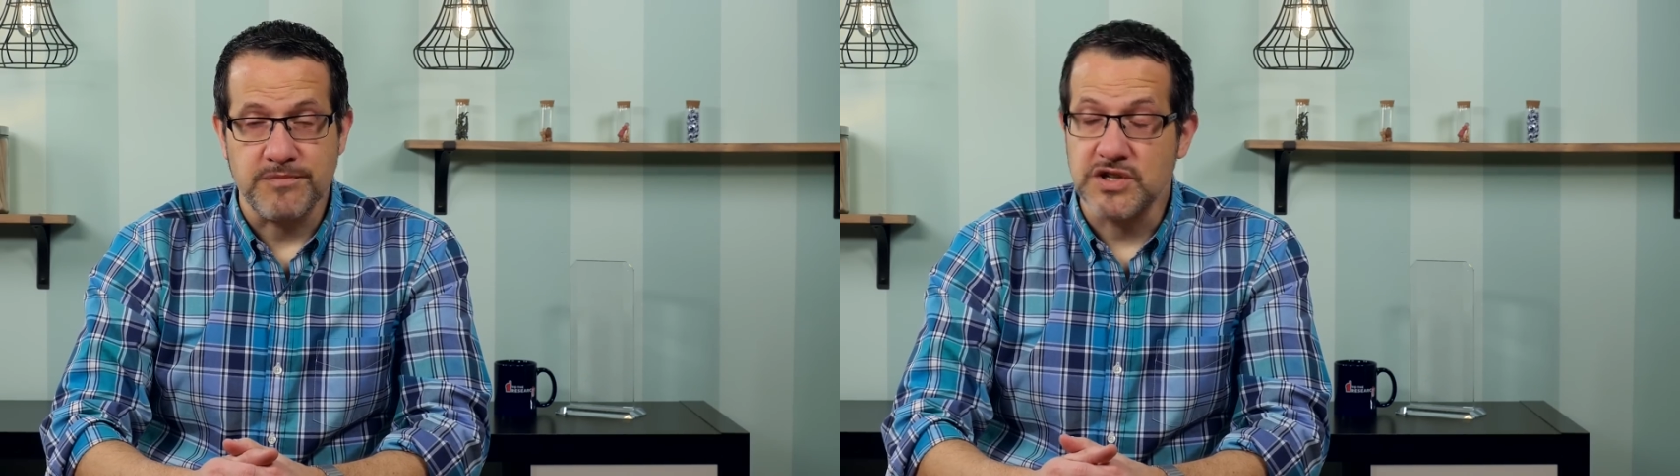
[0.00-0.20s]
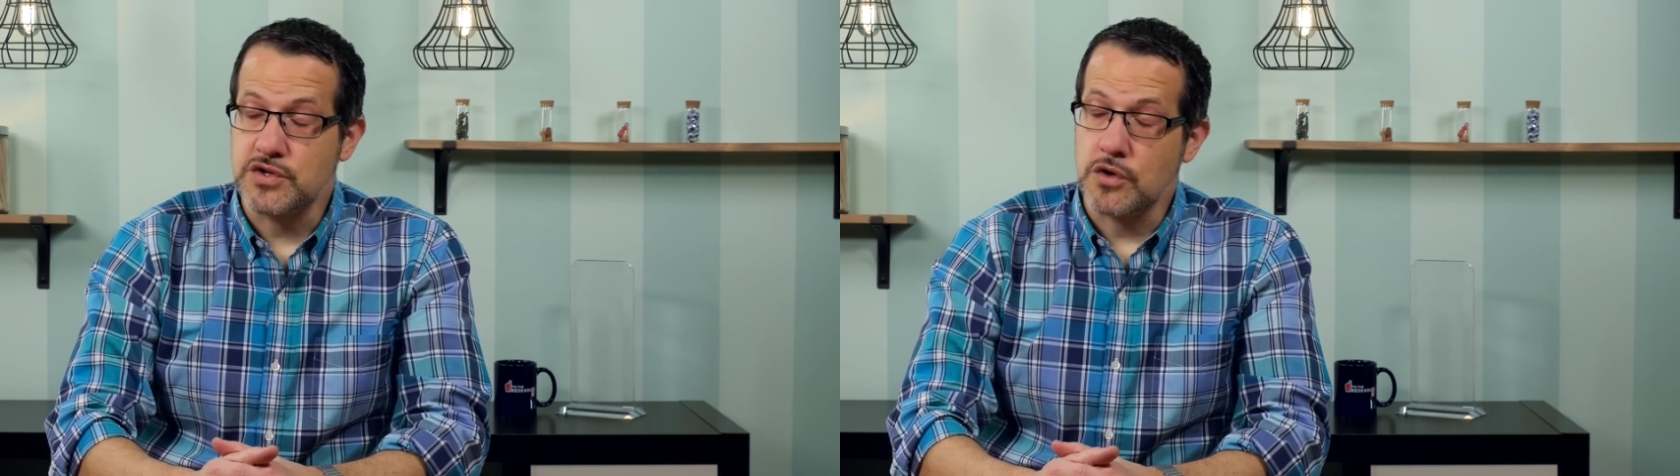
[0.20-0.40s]

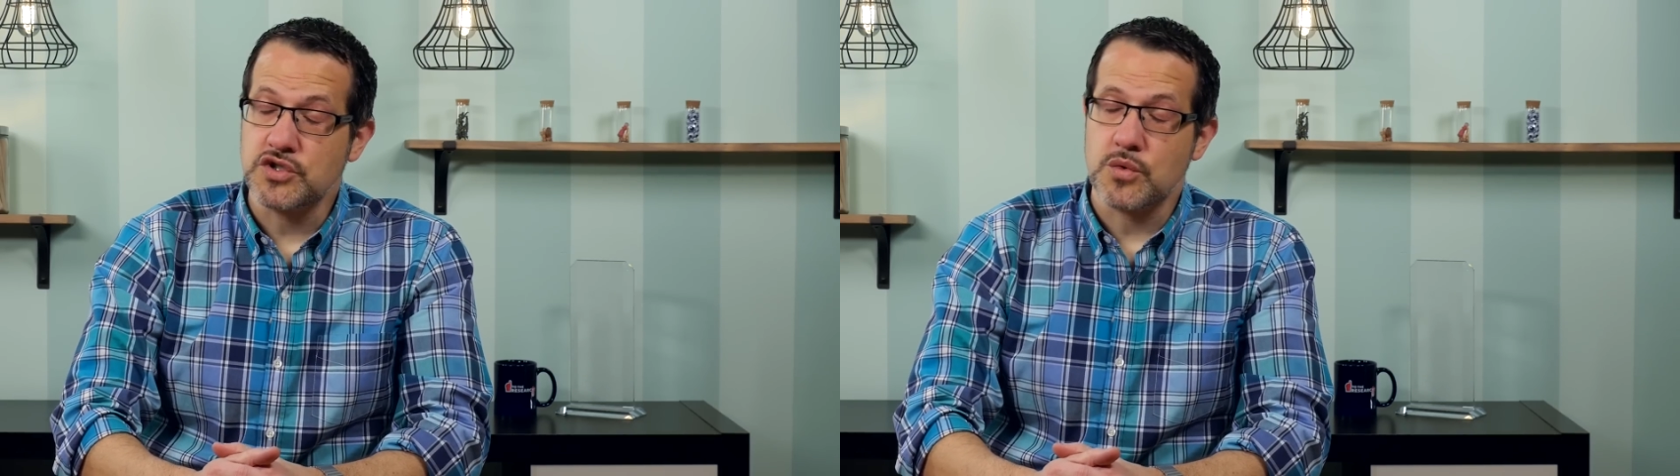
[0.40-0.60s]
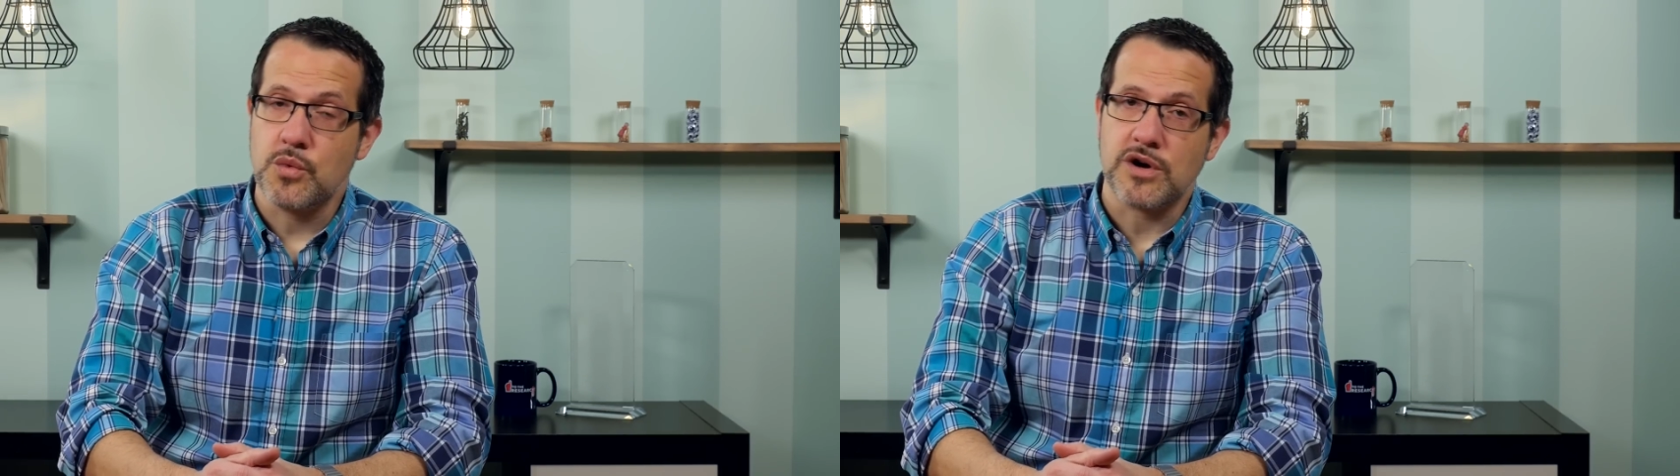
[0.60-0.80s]
the
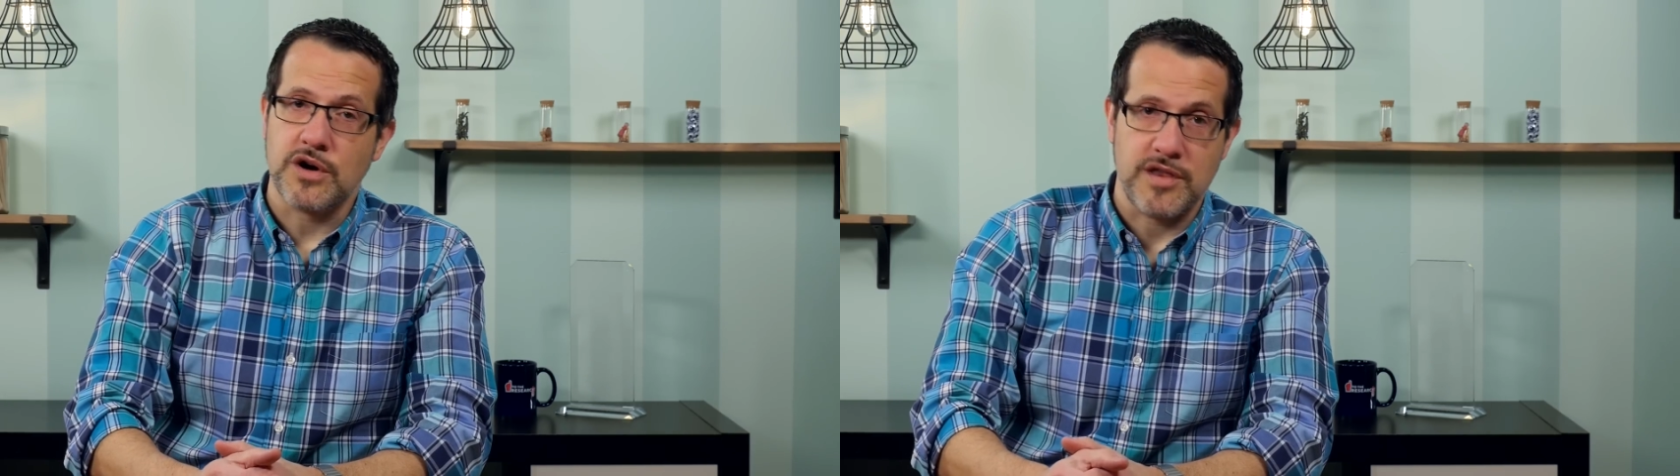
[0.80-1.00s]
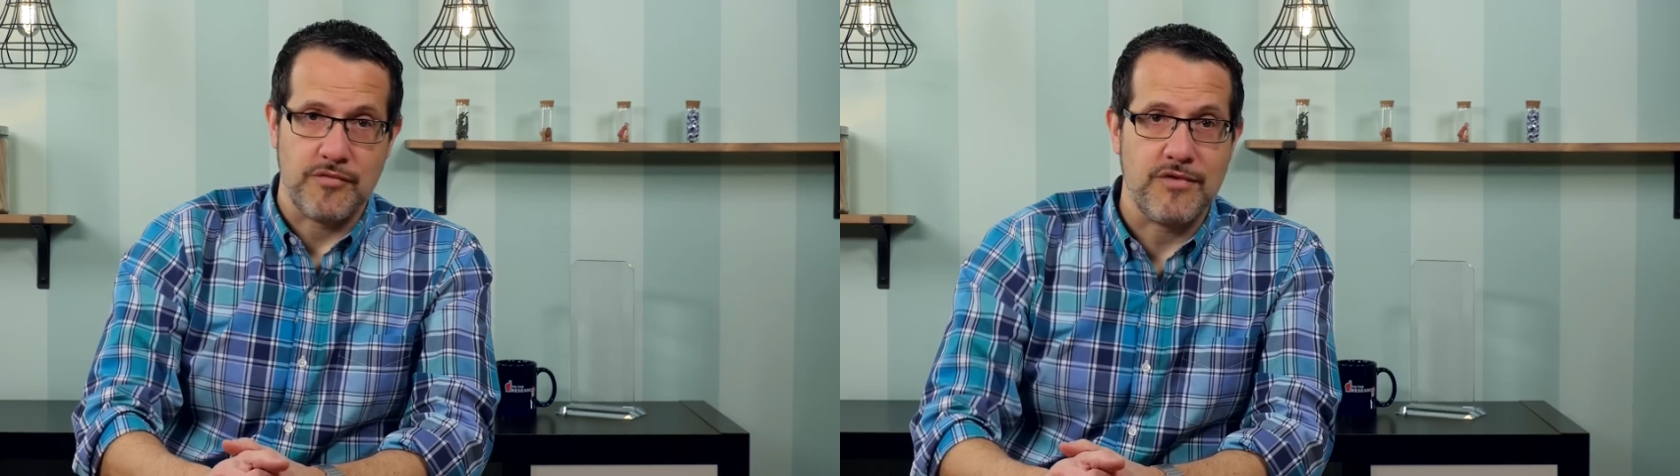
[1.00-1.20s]
social
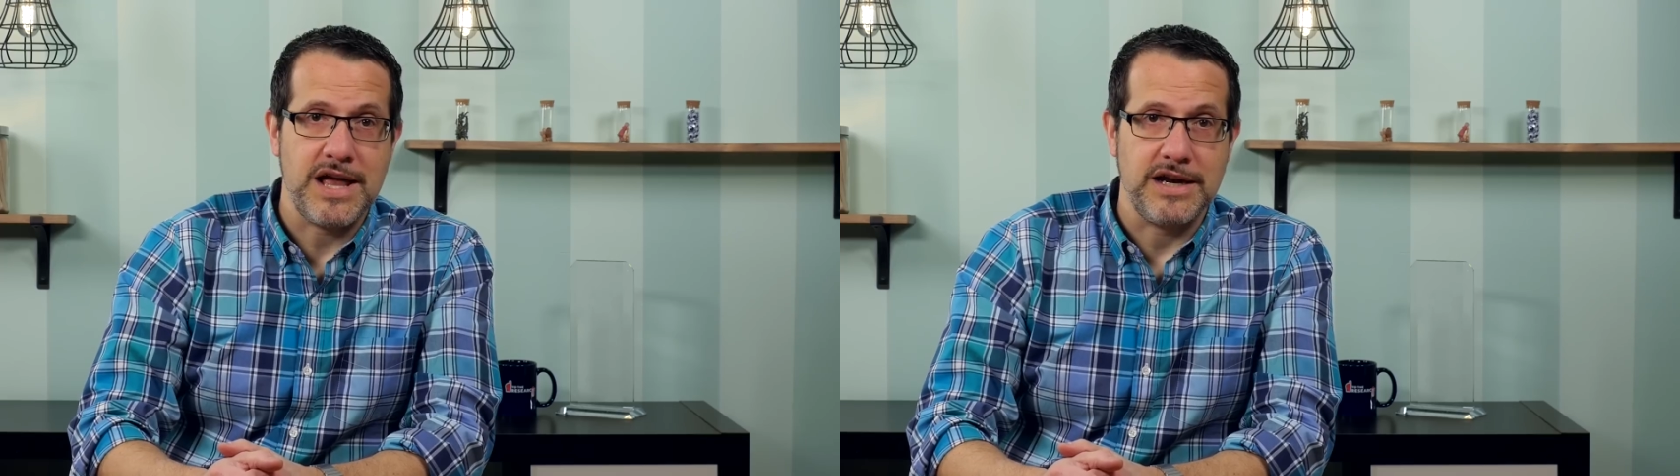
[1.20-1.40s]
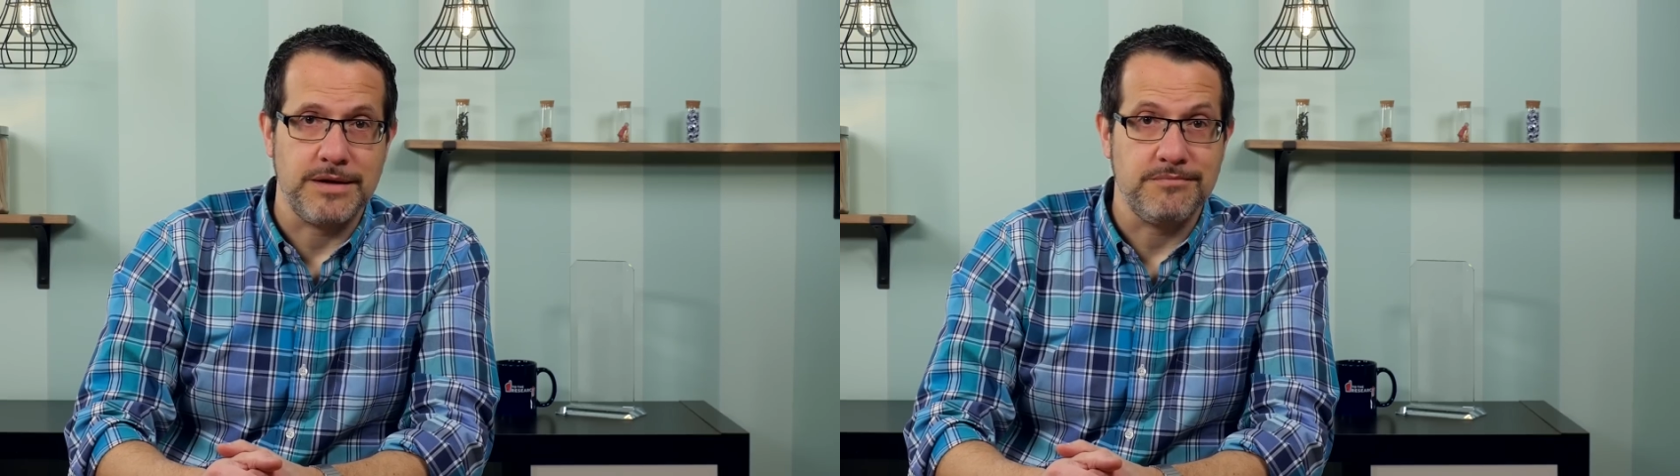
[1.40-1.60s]
worker that
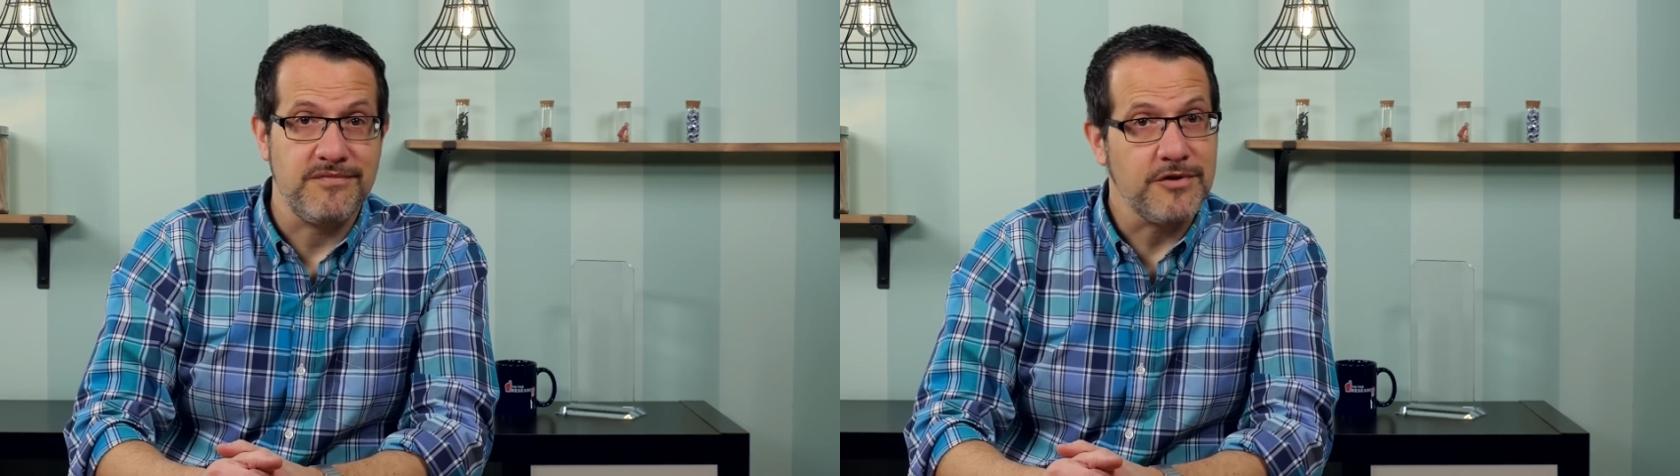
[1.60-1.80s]
ran it,